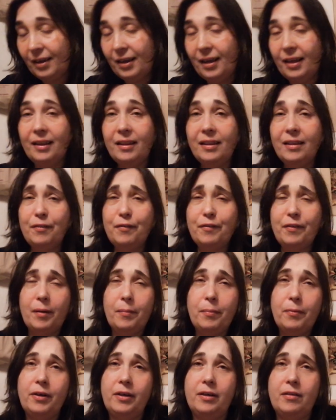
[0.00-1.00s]
And the
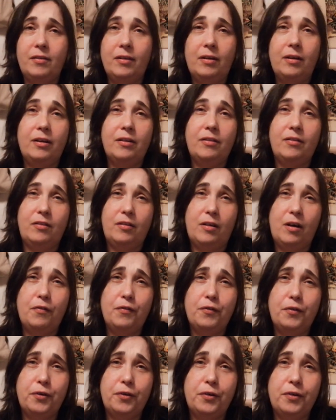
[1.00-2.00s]
fabric is a lot
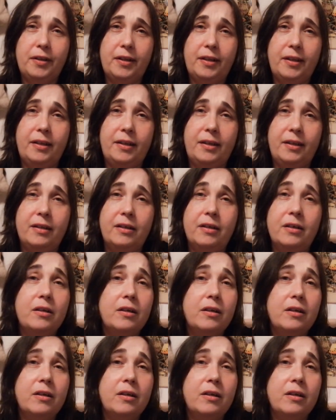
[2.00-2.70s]
softer than the